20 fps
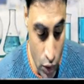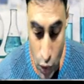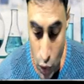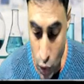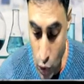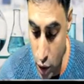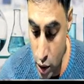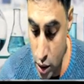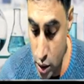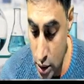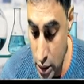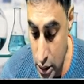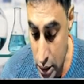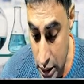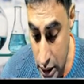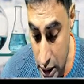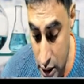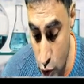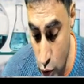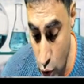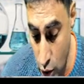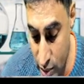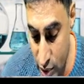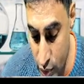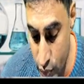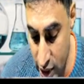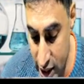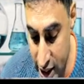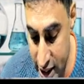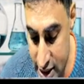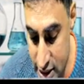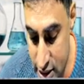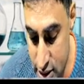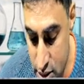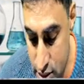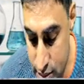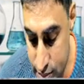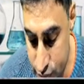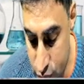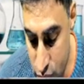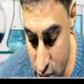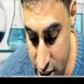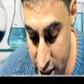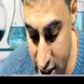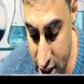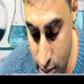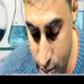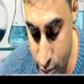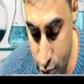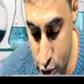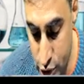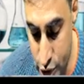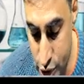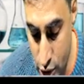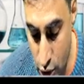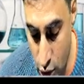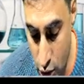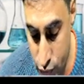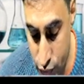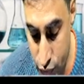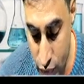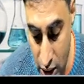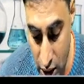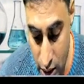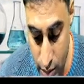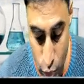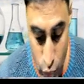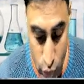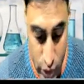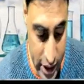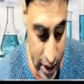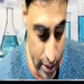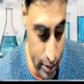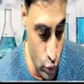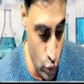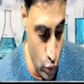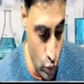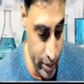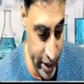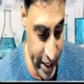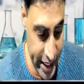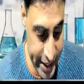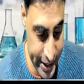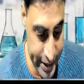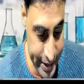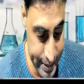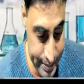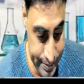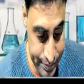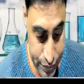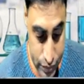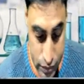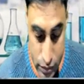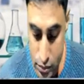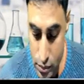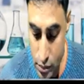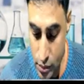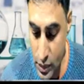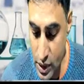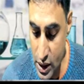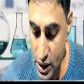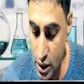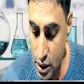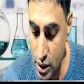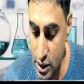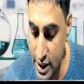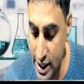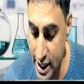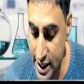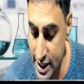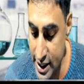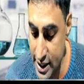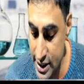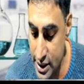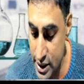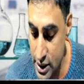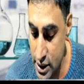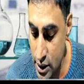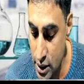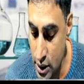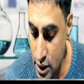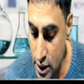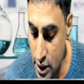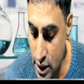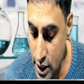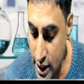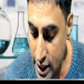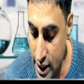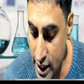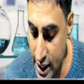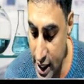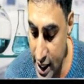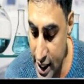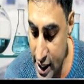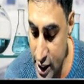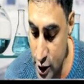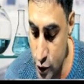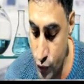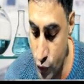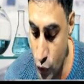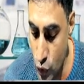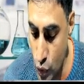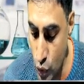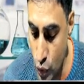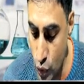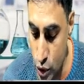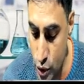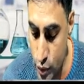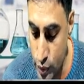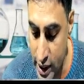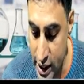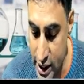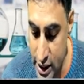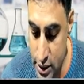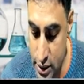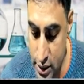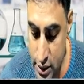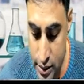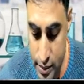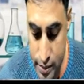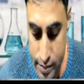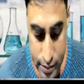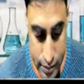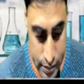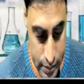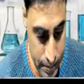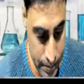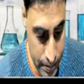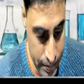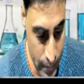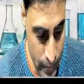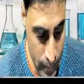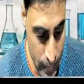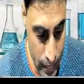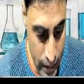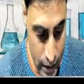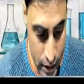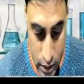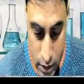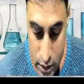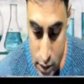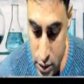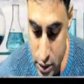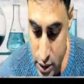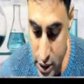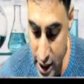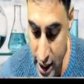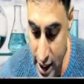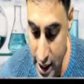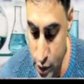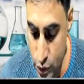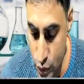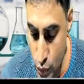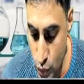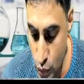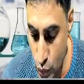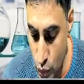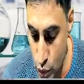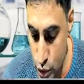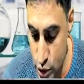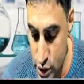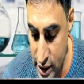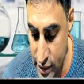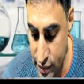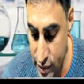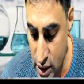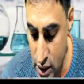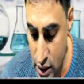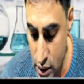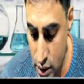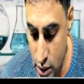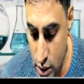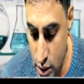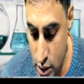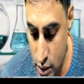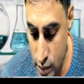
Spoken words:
Or a common one is decomposition of ammonium chromate, that is NH4 whole twice Cr2O7,